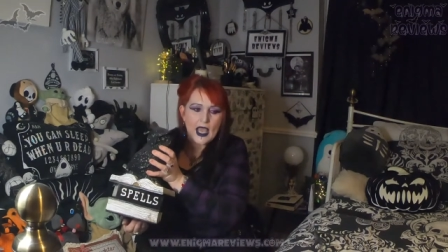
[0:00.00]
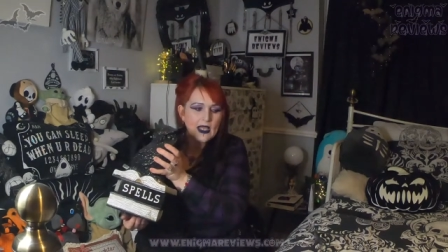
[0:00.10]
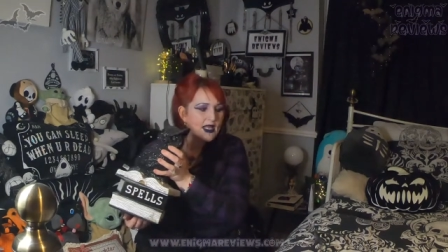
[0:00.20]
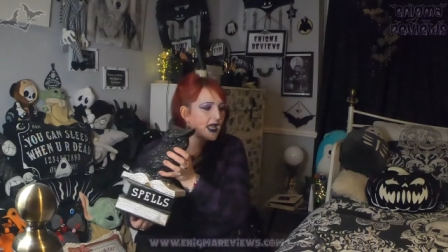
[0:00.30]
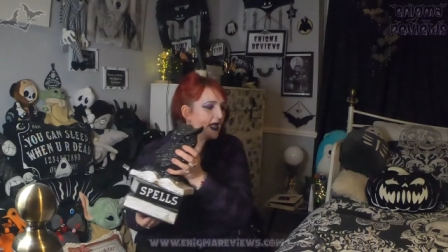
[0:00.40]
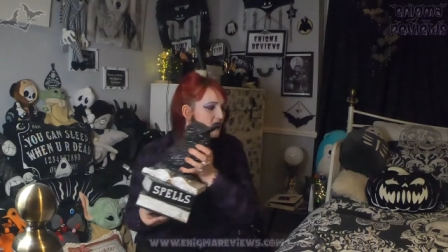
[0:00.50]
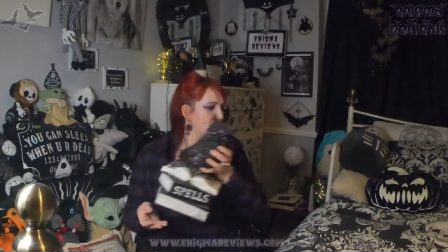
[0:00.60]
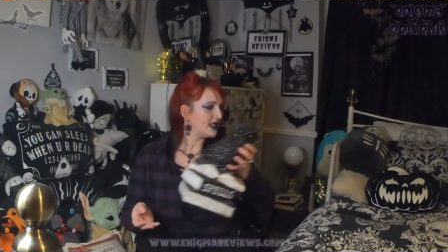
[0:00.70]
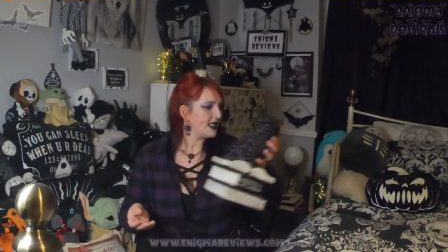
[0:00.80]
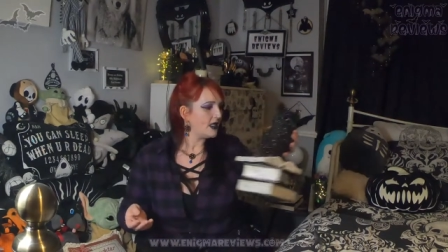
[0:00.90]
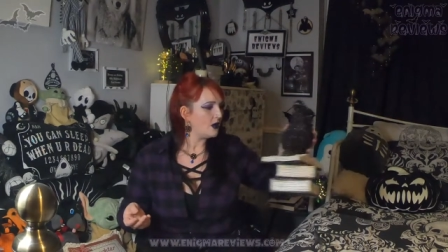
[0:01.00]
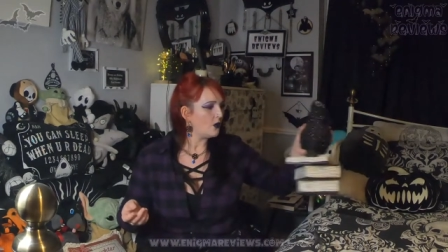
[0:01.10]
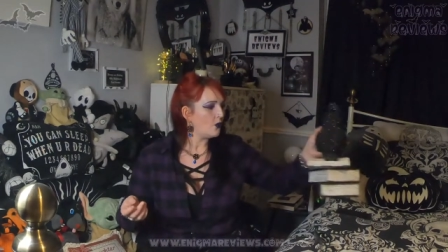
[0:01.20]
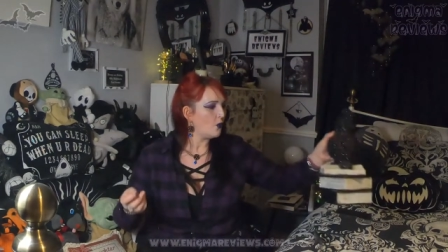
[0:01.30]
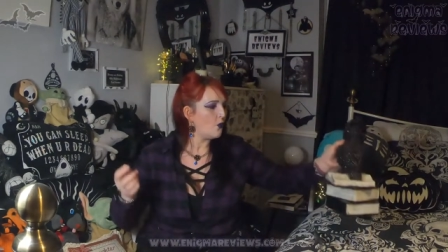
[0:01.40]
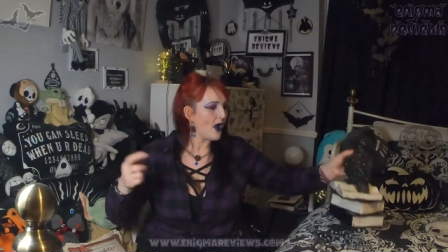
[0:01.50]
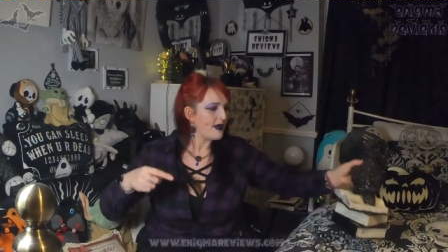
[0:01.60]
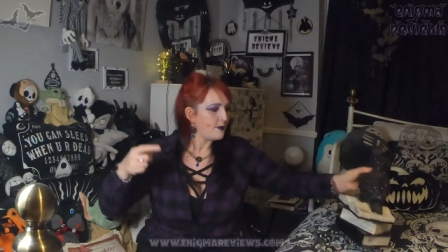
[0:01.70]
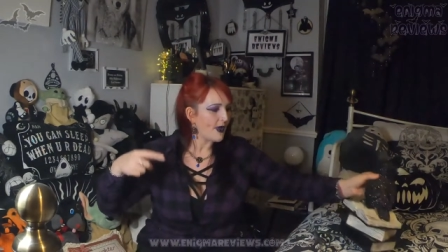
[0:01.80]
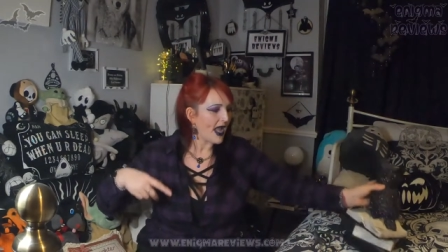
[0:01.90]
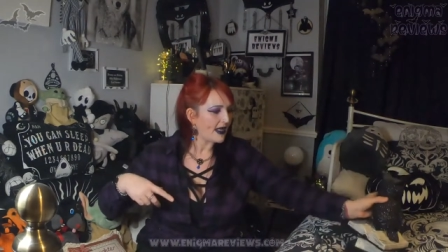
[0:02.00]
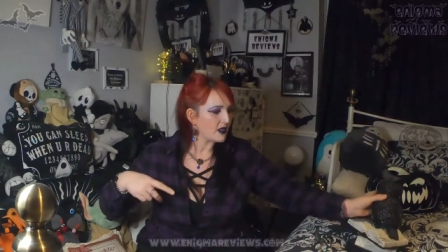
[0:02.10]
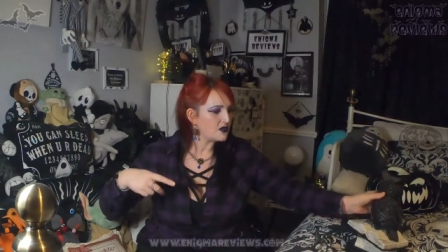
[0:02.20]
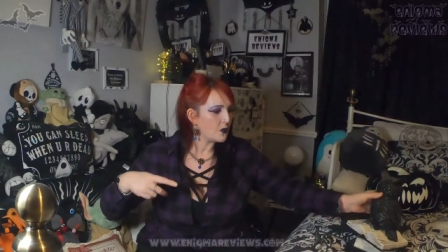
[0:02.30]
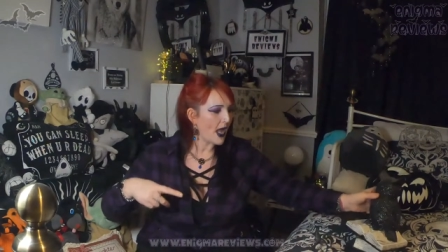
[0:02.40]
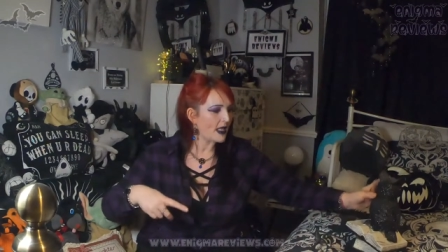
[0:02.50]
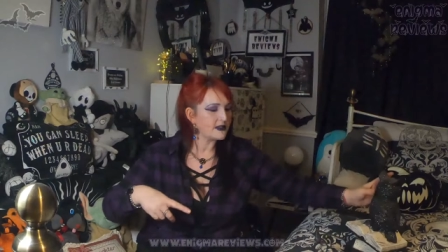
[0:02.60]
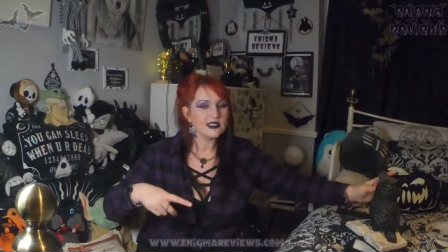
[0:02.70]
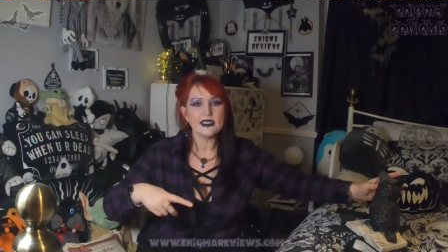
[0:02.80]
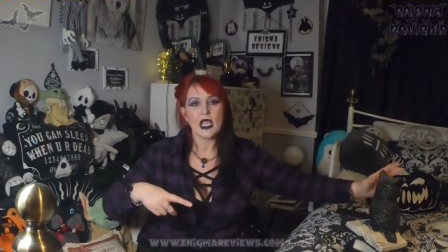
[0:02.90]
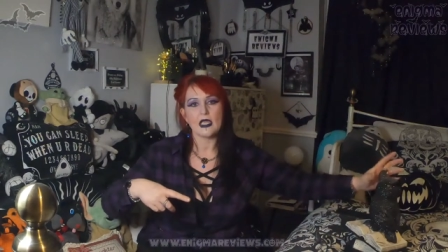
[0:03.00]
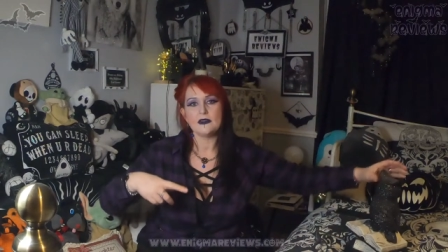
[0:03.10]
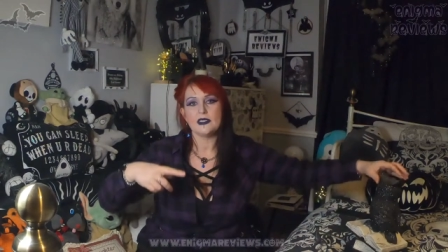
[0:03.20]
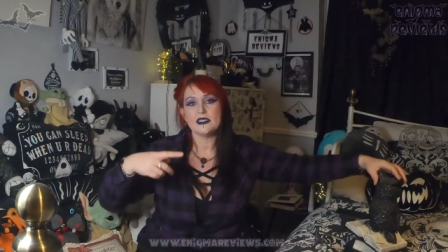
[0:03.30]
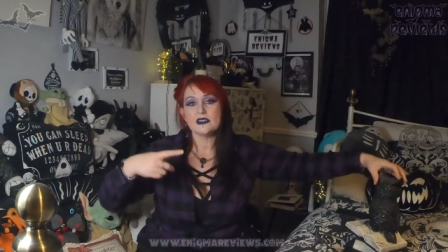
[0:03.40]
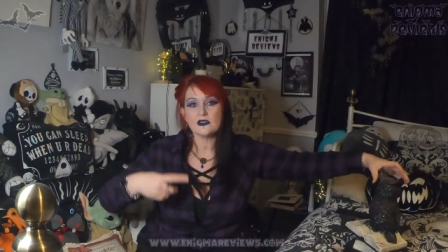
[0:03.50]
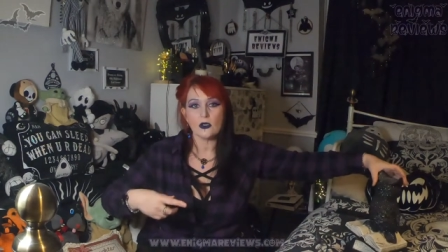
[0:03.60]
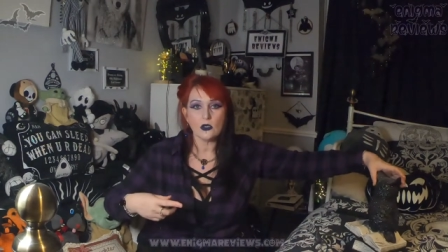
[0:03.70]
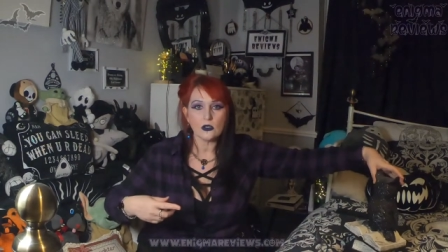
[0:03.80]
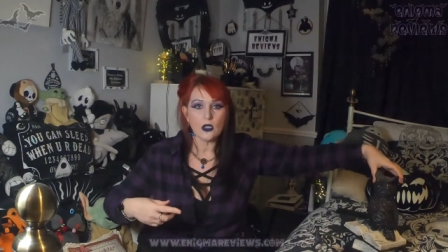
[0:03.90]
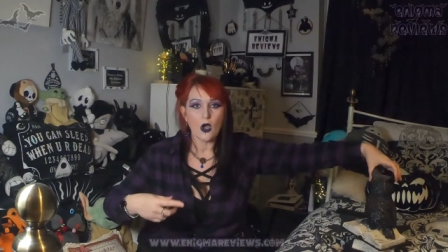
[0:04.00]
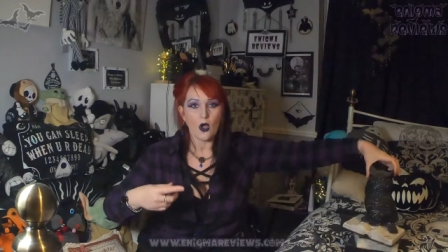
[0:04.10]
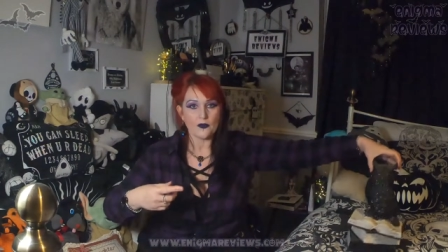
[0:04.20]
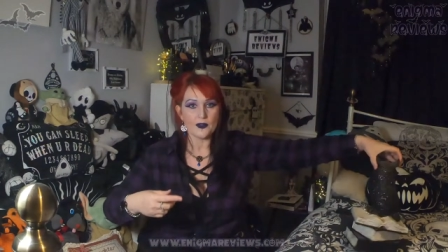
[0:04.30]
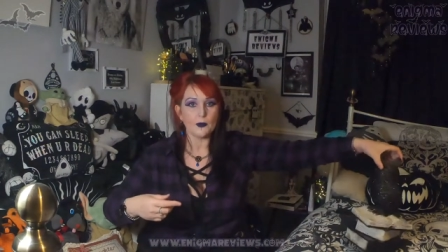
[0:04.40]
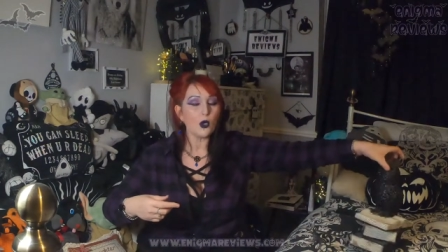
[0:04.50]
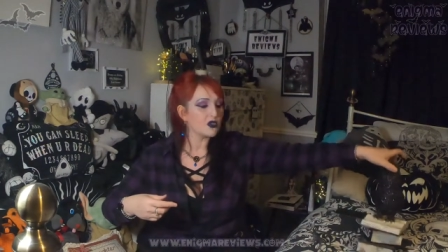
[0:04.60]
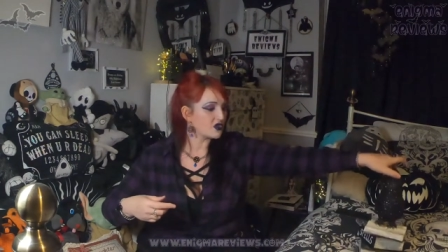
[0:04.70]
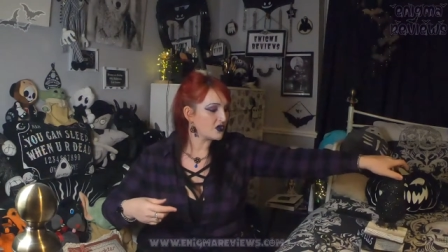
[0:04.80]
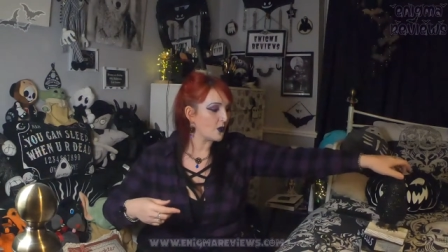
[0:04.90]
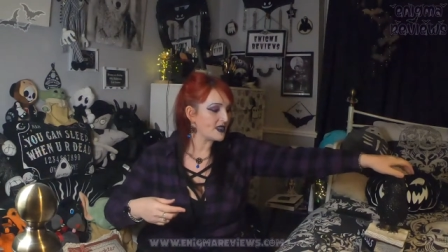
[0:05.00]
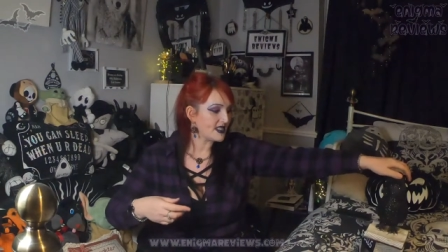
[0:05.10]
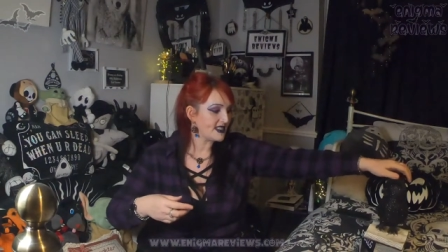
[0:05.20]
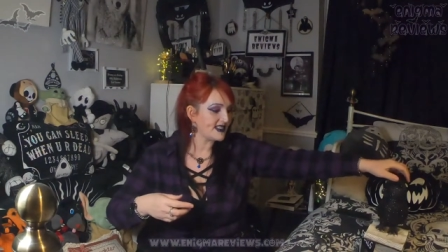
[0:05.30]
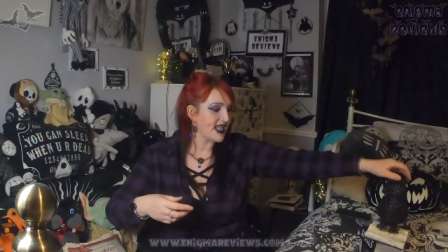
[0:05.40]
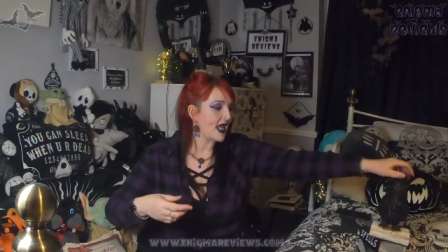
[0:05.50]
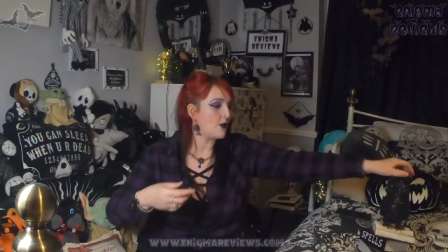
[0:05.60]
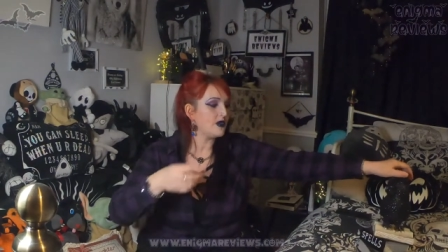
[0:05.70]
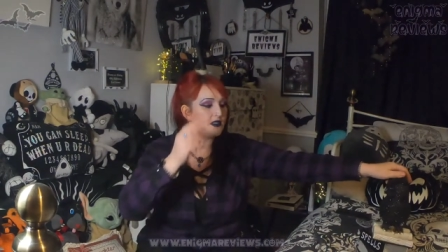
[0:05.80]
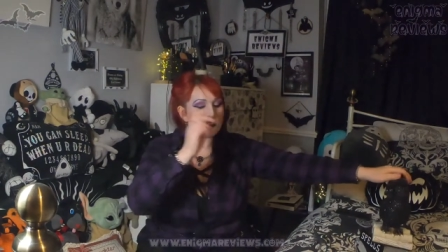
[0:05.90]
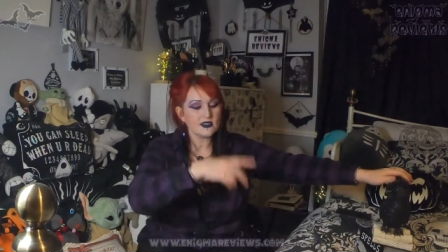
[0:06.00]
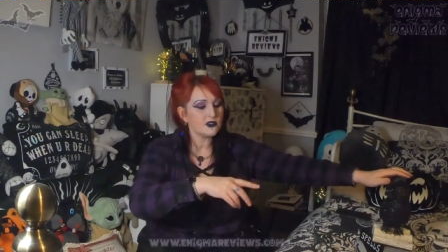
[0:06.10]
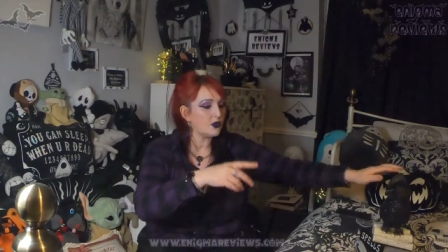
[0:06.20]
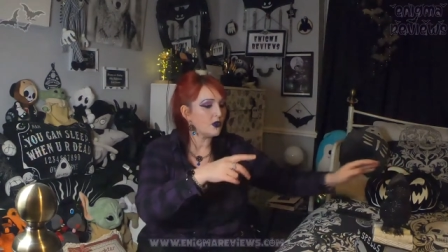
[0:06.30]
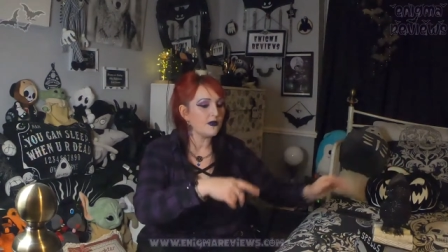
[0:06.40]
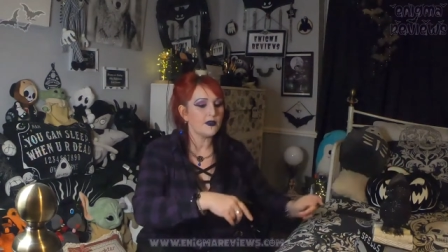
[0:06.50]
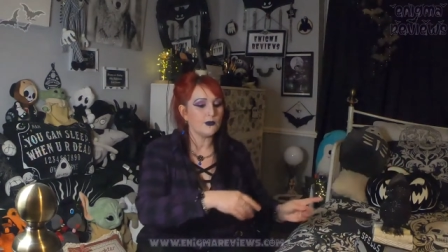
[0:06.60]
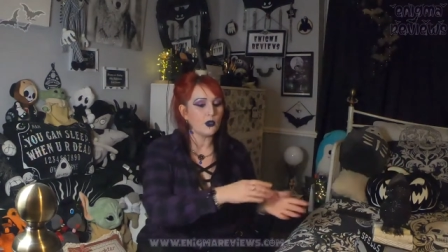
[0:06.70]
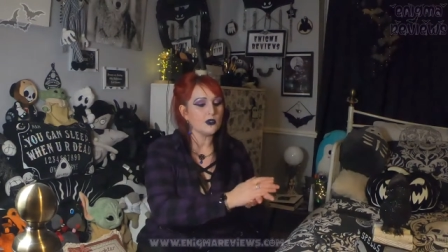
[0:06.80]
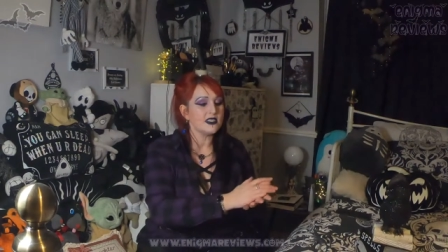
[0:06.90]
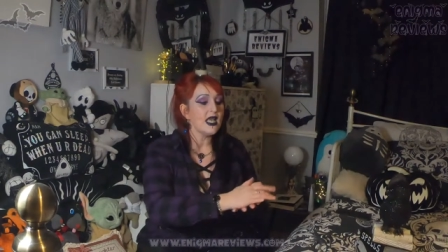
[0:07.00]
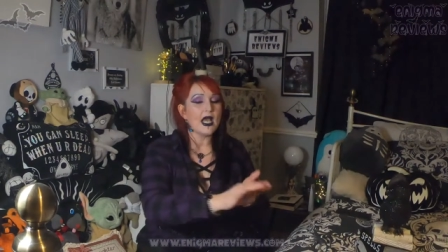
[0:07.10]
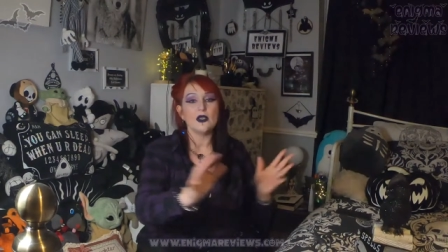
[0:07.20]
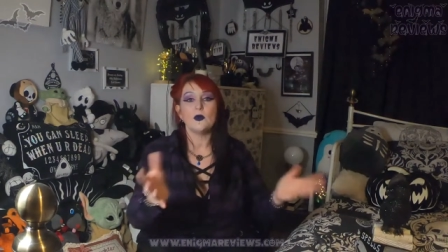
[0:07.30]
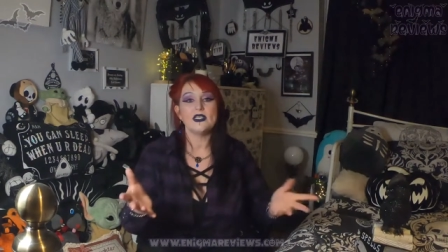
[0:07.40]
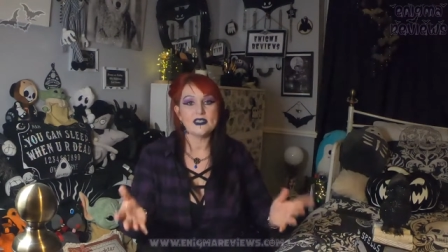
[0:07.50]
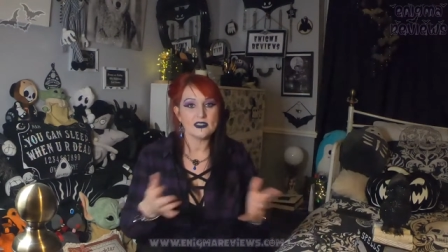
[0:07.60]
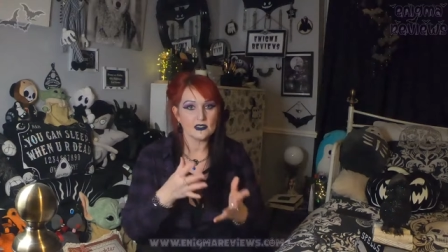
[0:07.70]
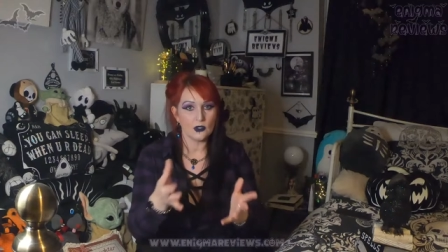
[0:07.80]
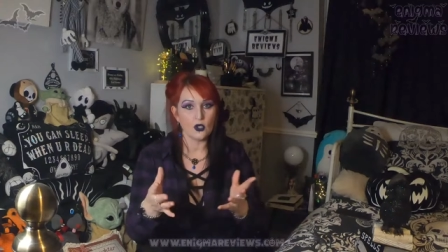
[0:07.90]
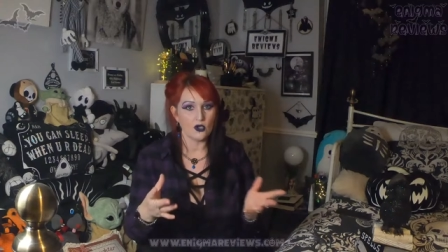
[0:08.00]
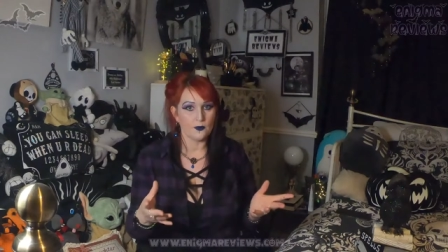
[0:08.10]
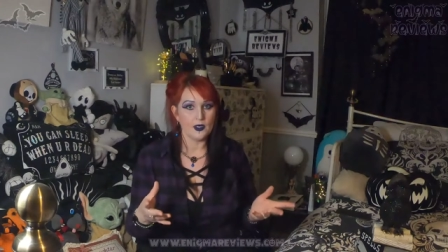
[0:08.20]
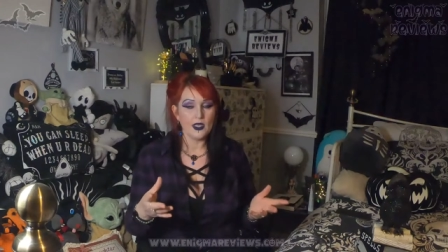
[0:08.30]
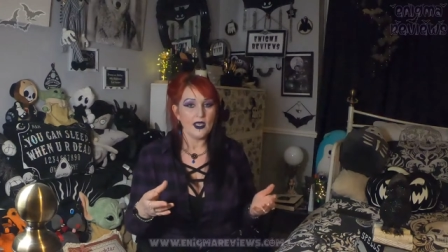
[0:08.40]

And I actually went back as well to get this skull on the books, because I wanted the set, I wanted the skull on the books, and I wanted this globe,